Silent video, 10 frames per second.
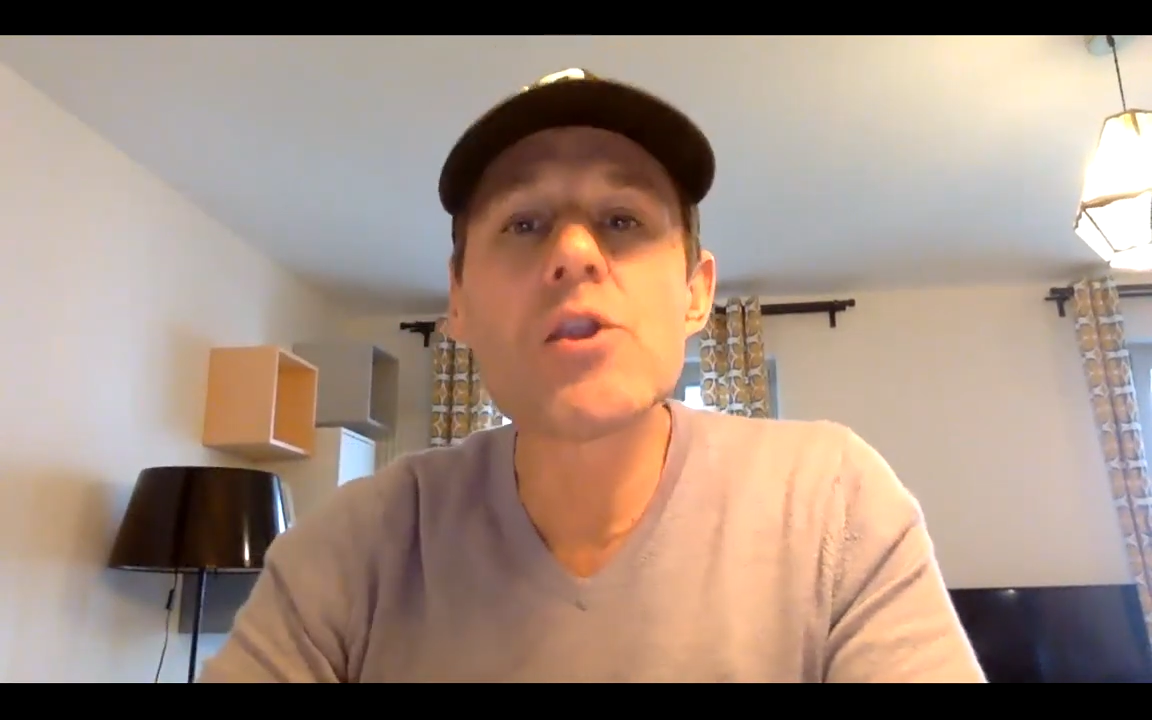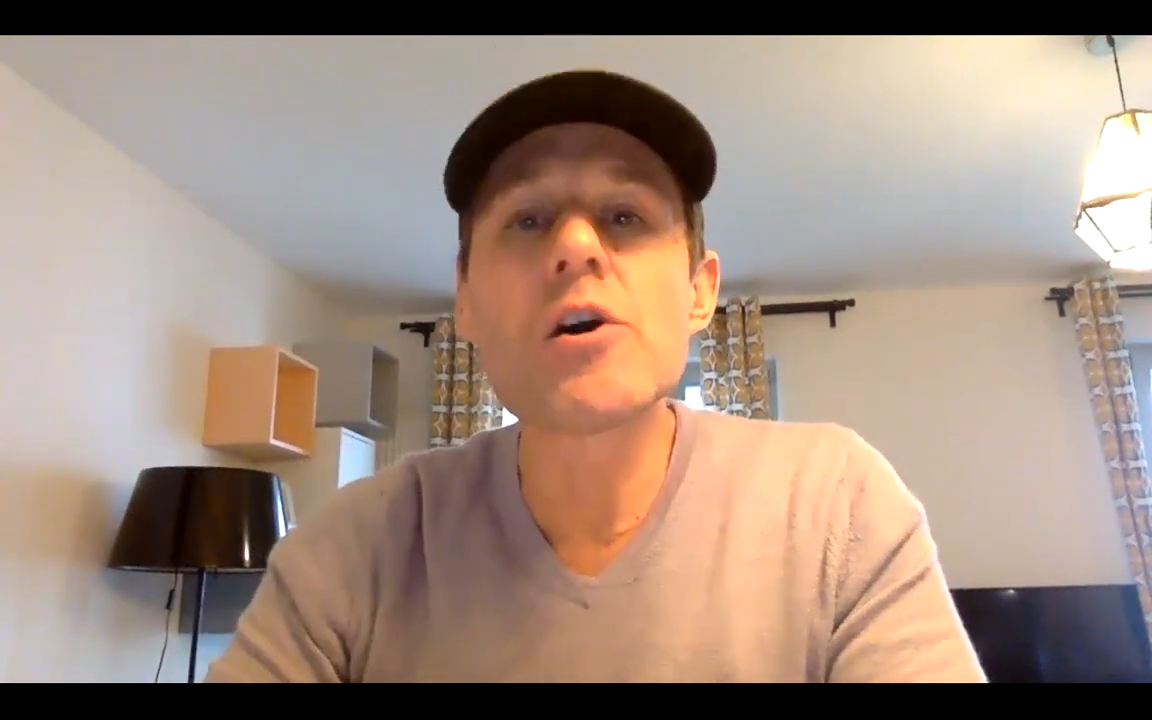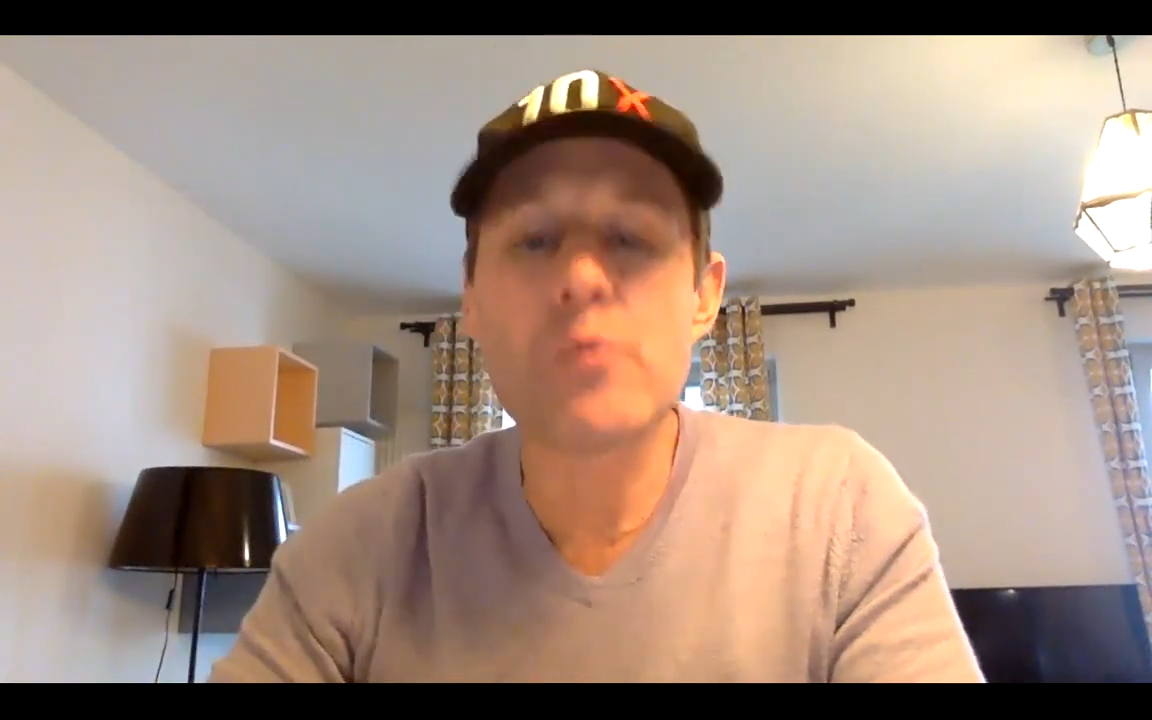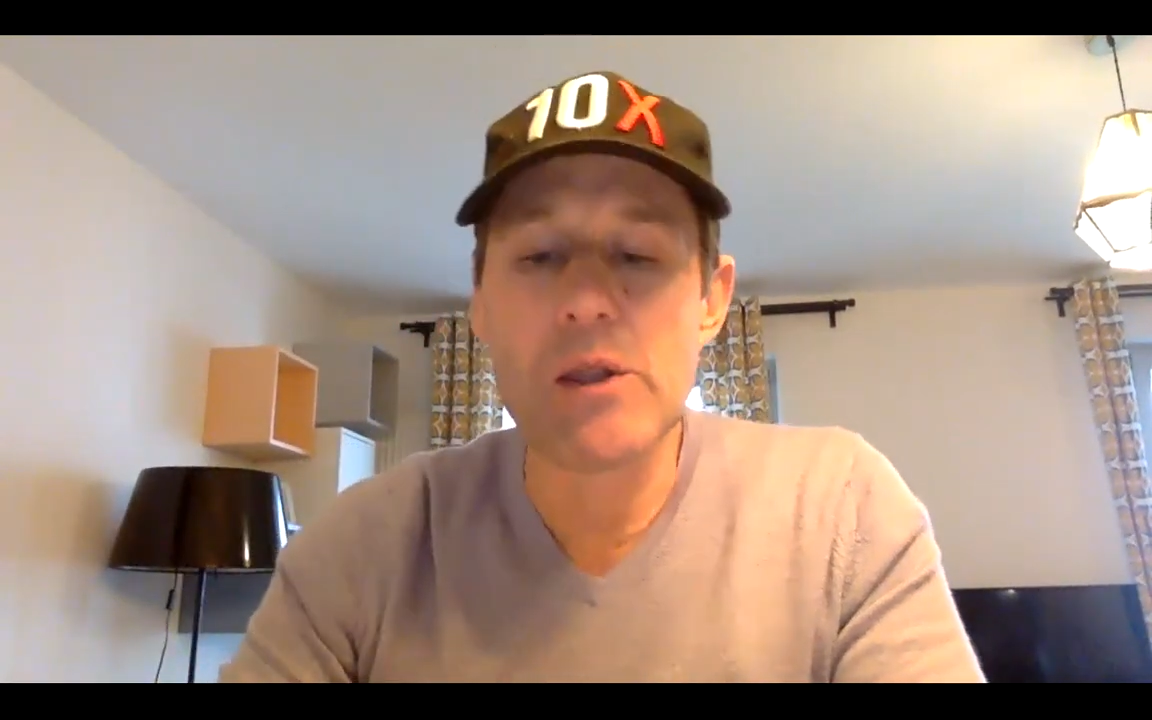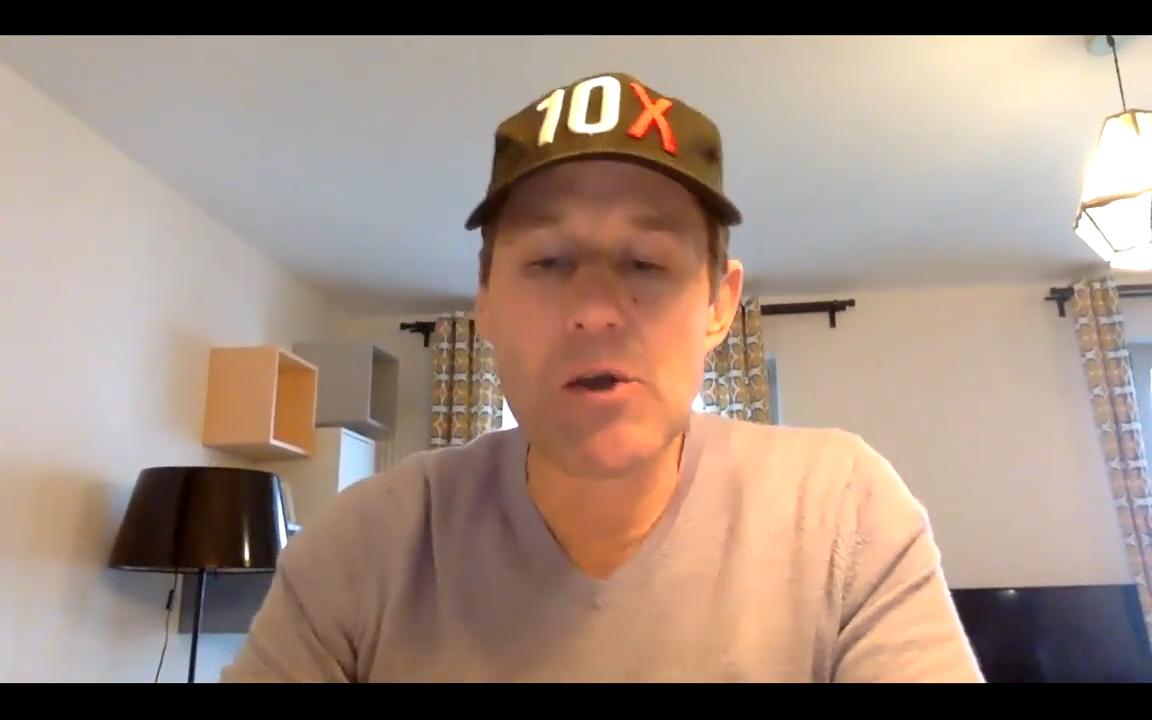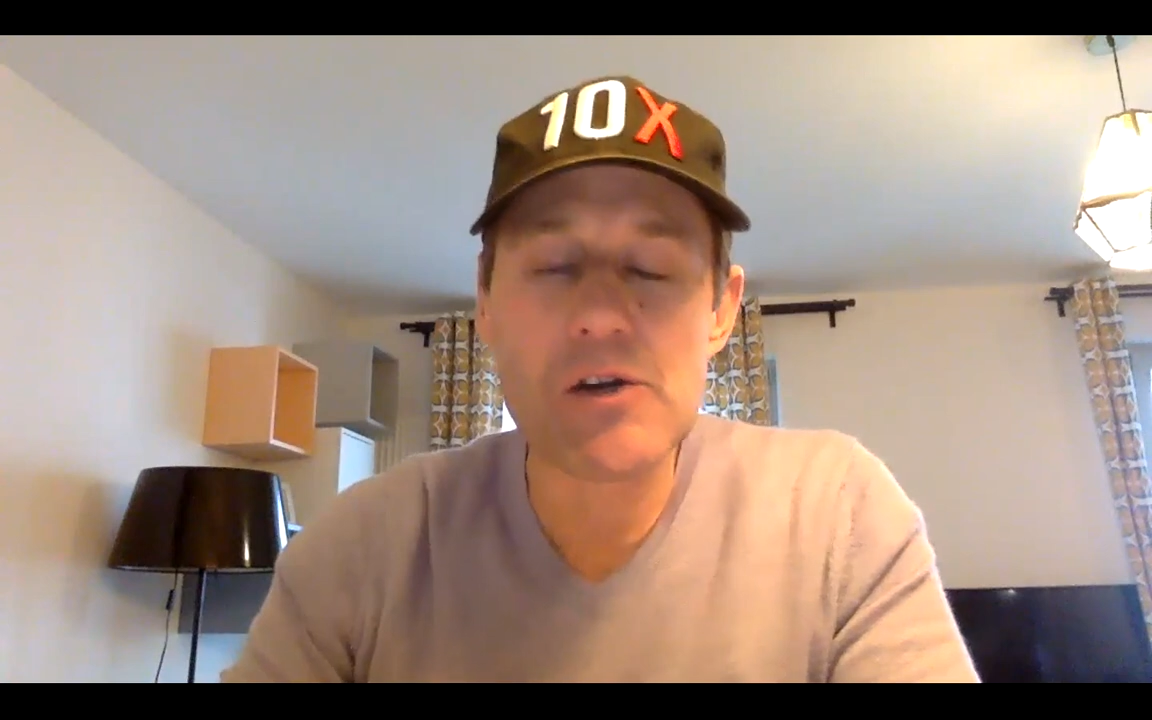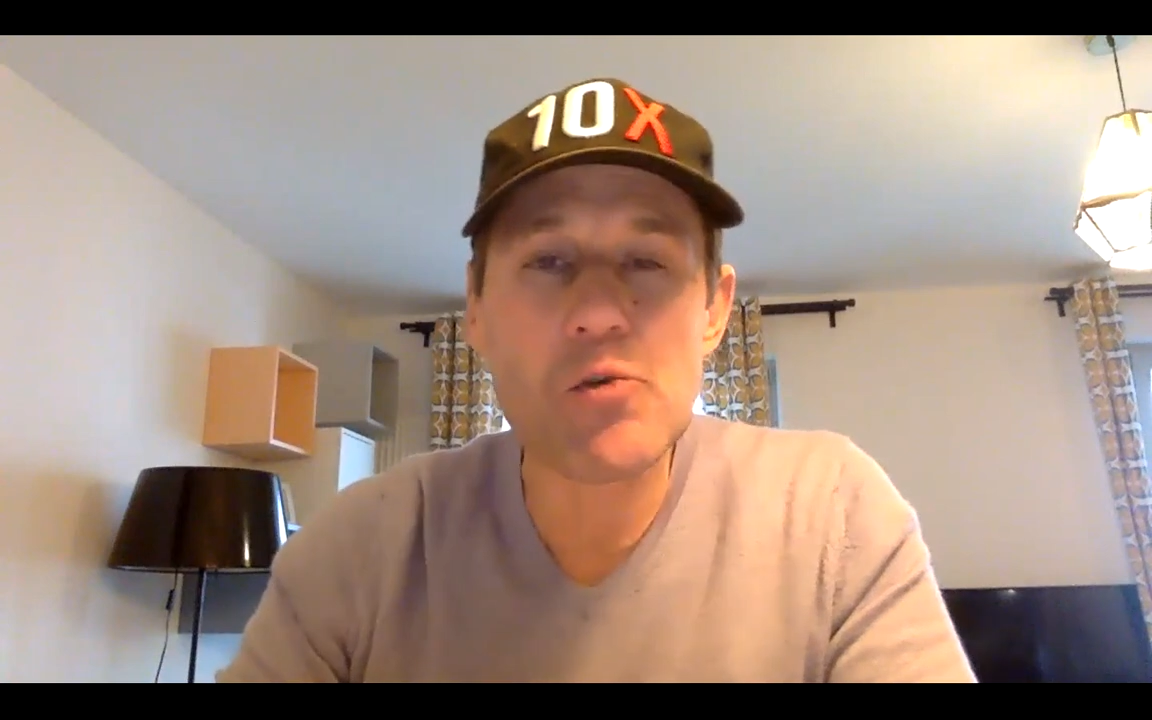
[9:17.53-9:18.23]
look